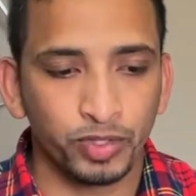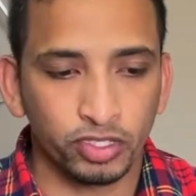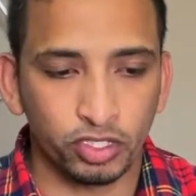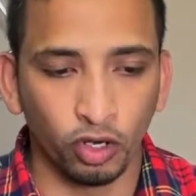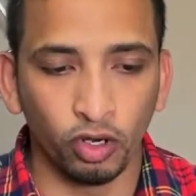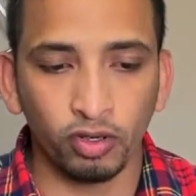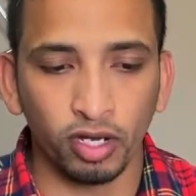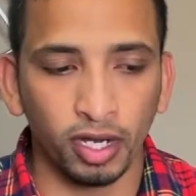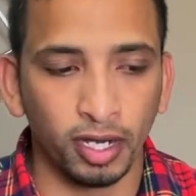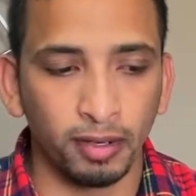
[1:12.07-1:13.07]
So
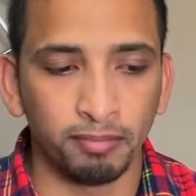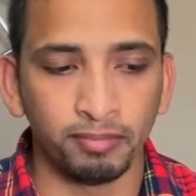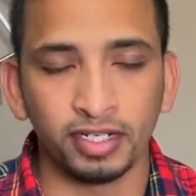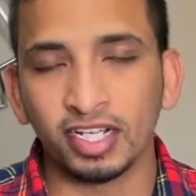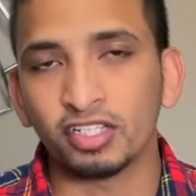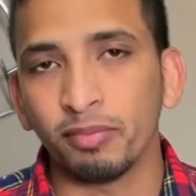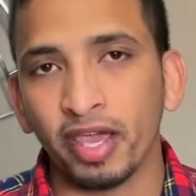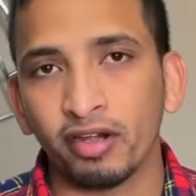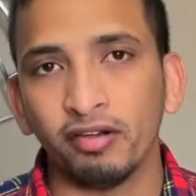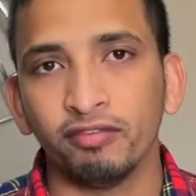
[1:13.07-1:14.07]
uh, it doesn't
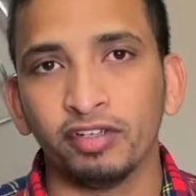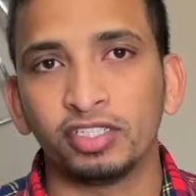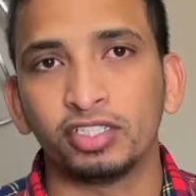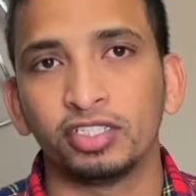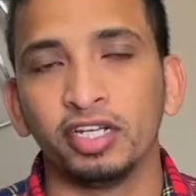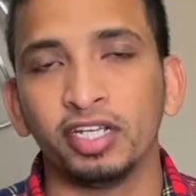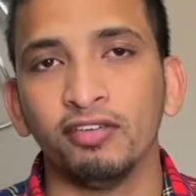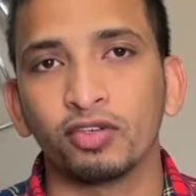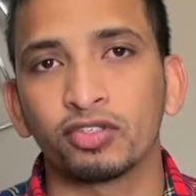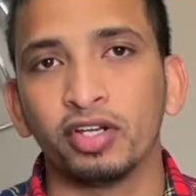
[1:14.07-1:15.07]
matter which city
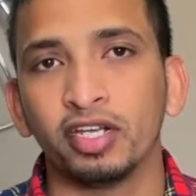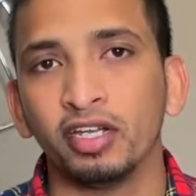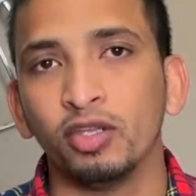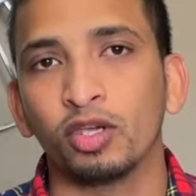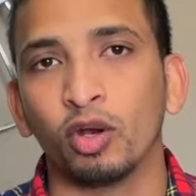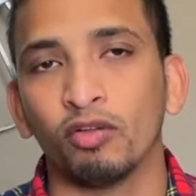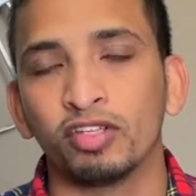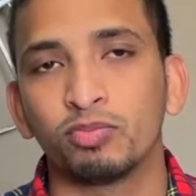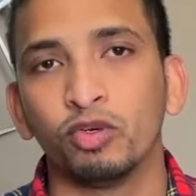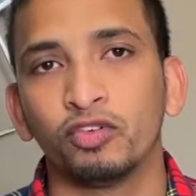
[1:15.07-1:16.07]
was written. You can
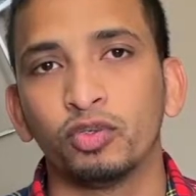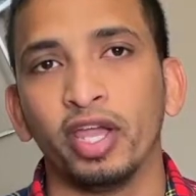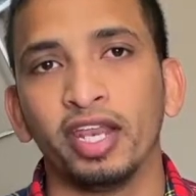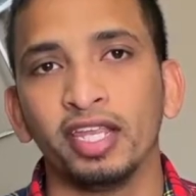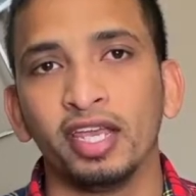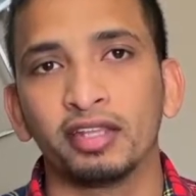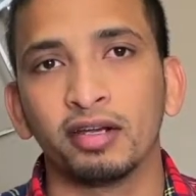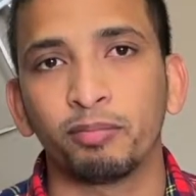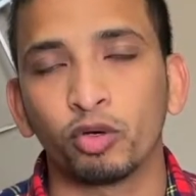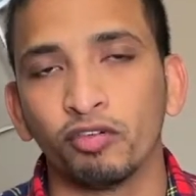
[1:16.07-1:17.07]
always move to any
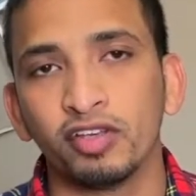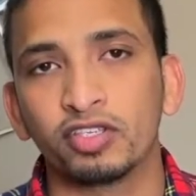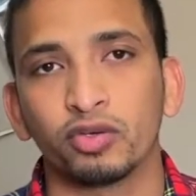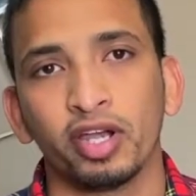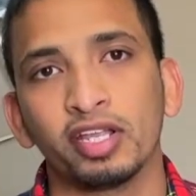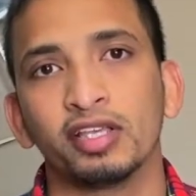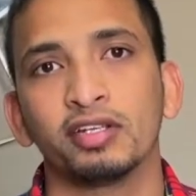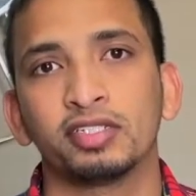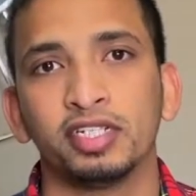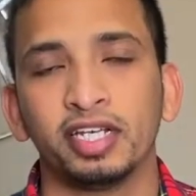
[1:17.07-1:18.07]
other province or any
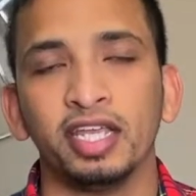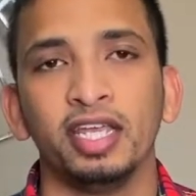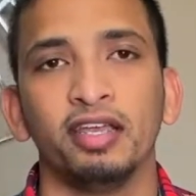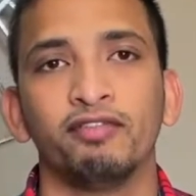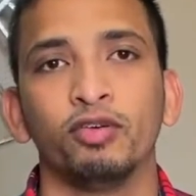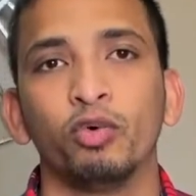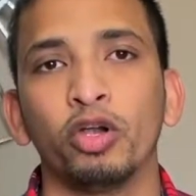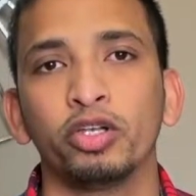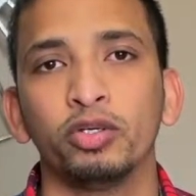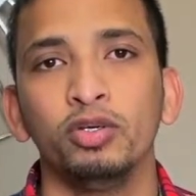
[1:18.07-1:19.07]
other city if you
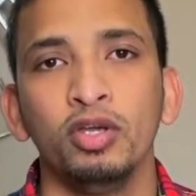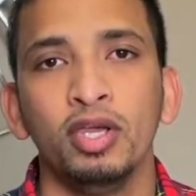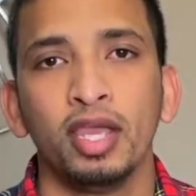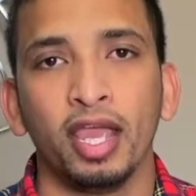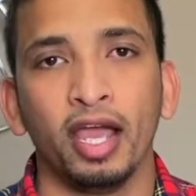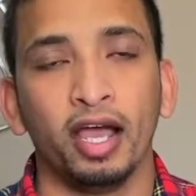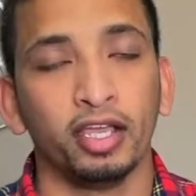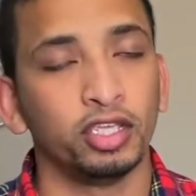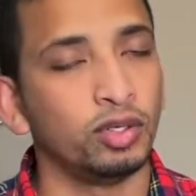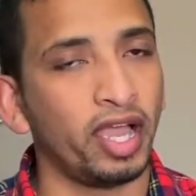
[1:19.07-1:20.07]
want to.
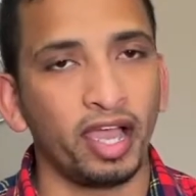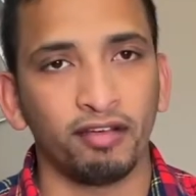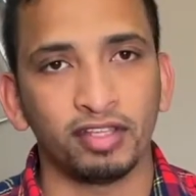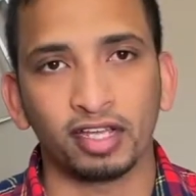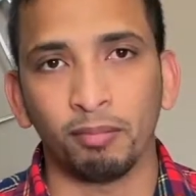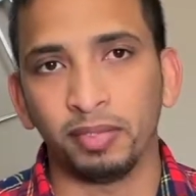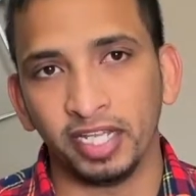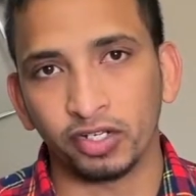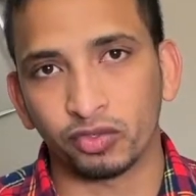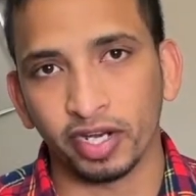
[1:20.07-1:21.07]
Uh, you have the
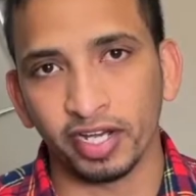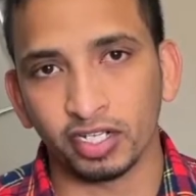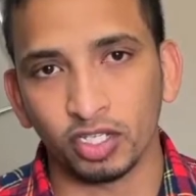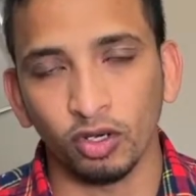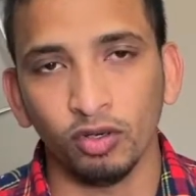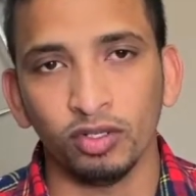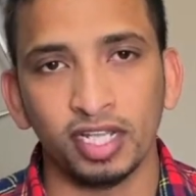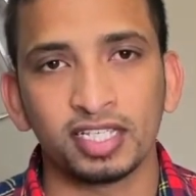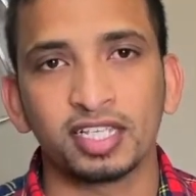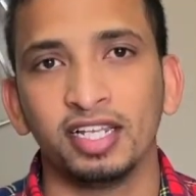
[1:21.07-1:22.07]
complete right. So
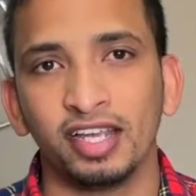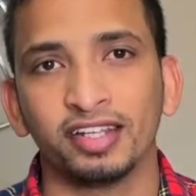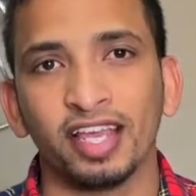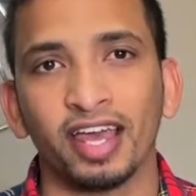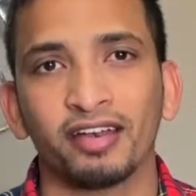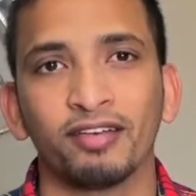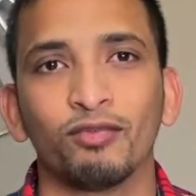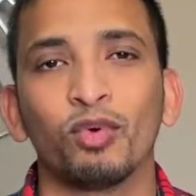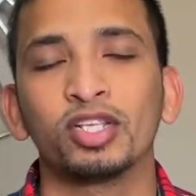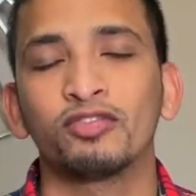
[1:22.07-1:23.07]
let's clear that
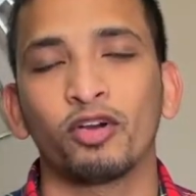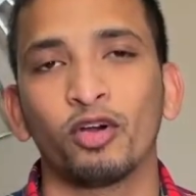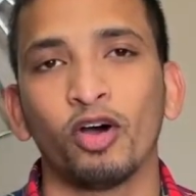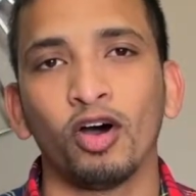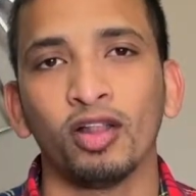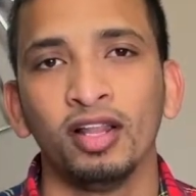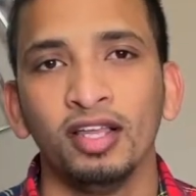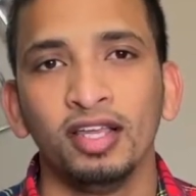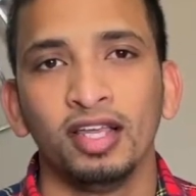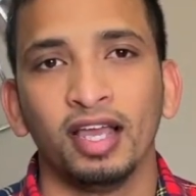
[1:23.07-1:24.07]
once for all.
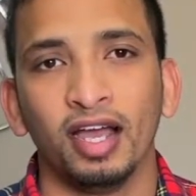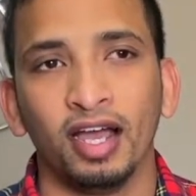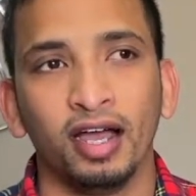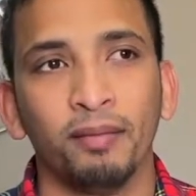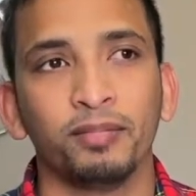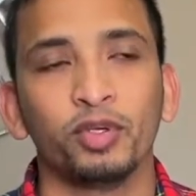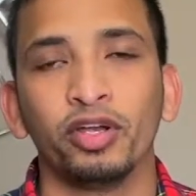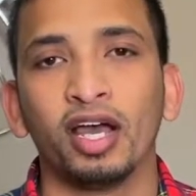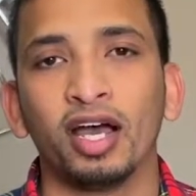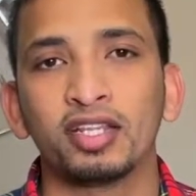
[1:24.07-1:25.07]
Um, you're
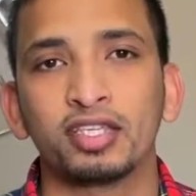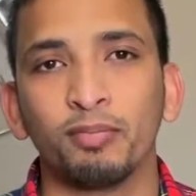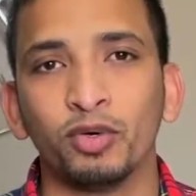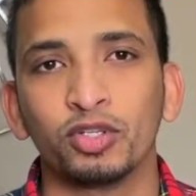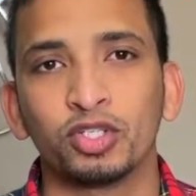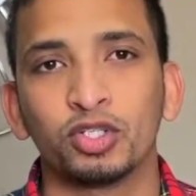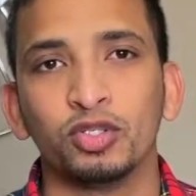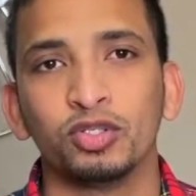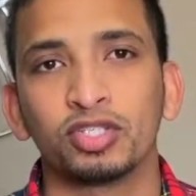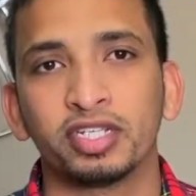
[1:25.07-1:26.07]
not supposed
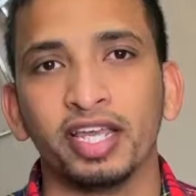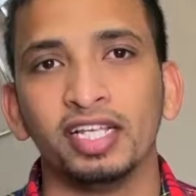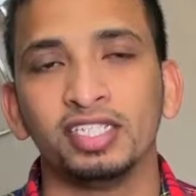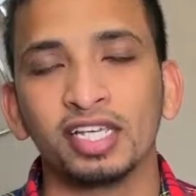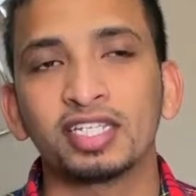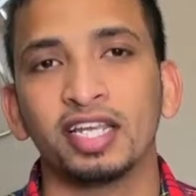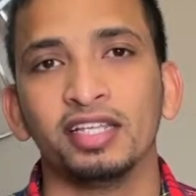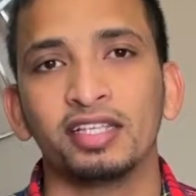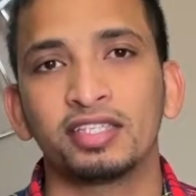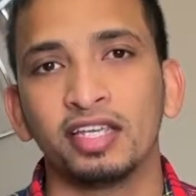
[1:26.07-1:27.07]
to stay just
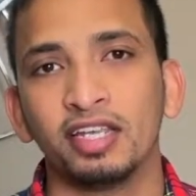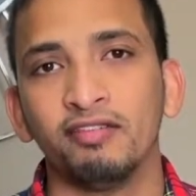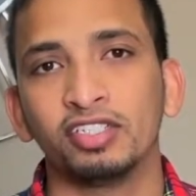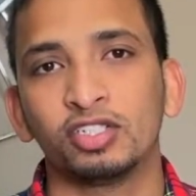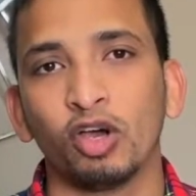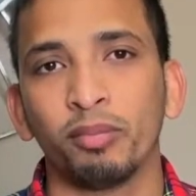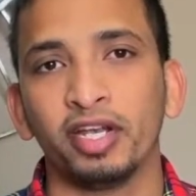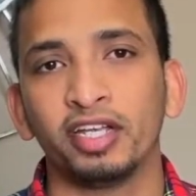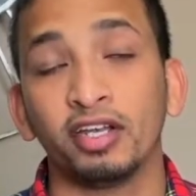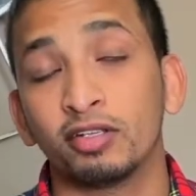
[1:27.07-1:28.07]
in the city which
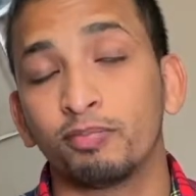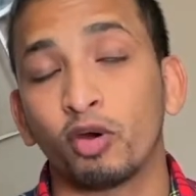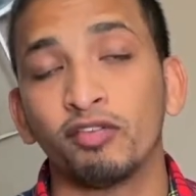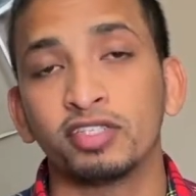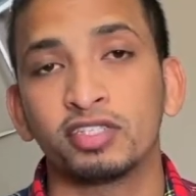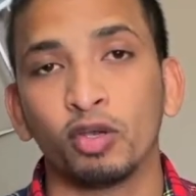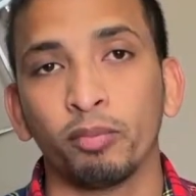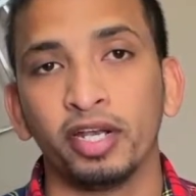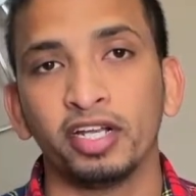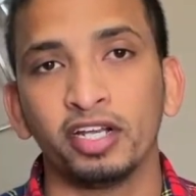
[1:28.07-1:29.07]
nominated, the province
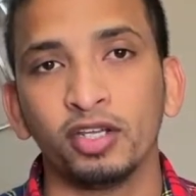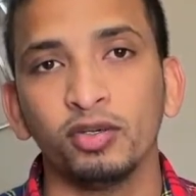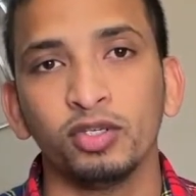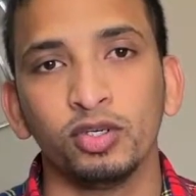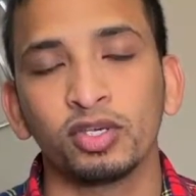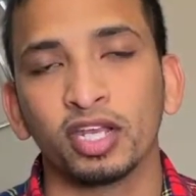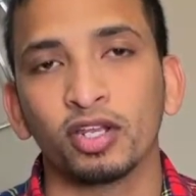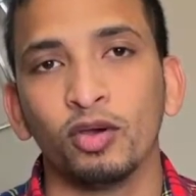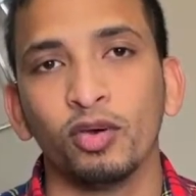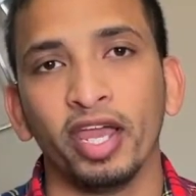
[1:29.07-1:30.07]
nominated you. You can
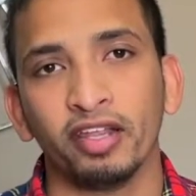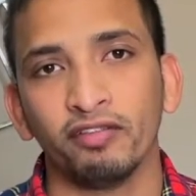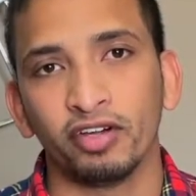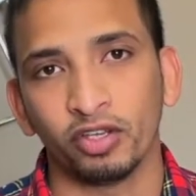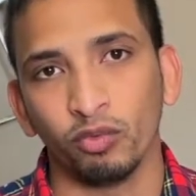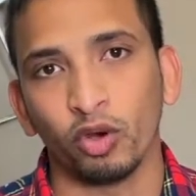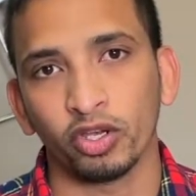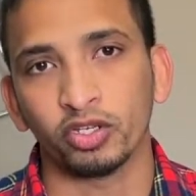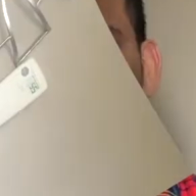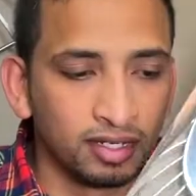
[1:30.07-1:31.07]
go anywhere you want
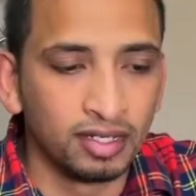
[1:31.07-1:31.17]
to.